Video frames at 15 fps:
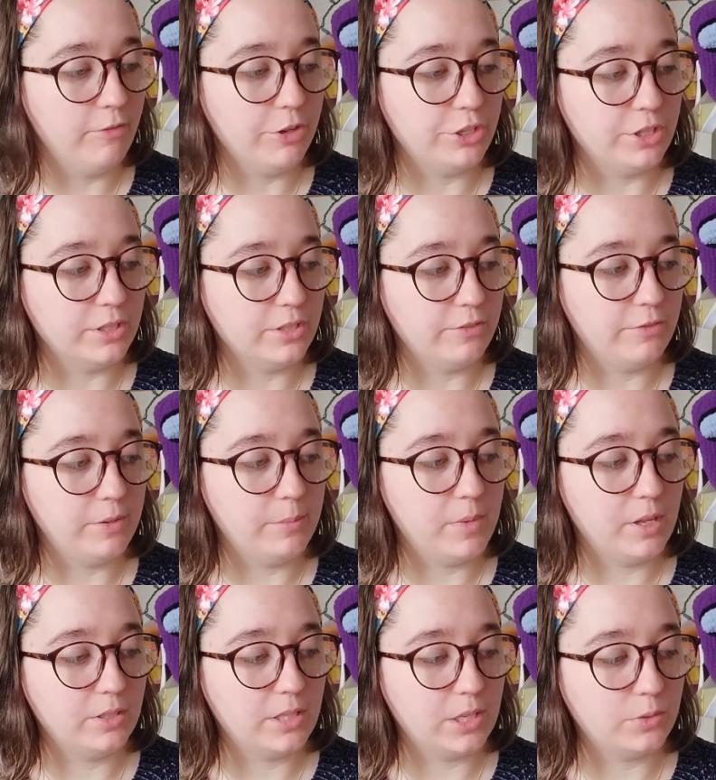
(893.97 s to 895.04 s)
Visions of
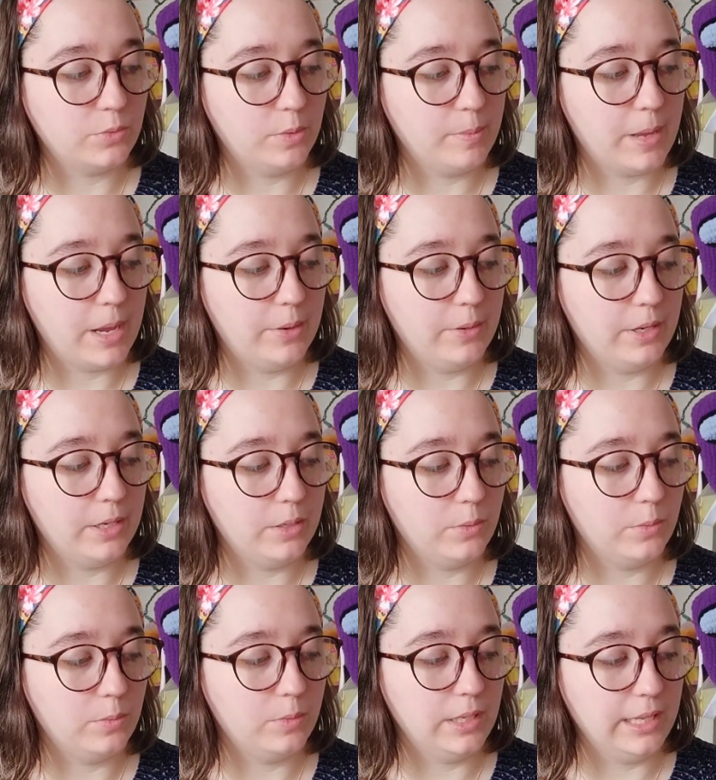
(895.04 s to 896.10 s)
Female Sexual Power and
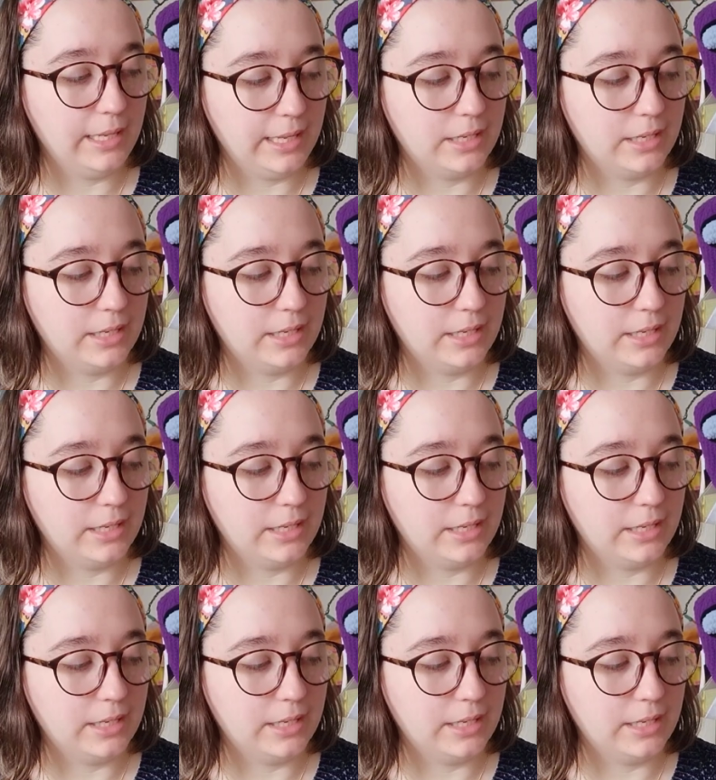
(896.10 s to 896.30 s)
a,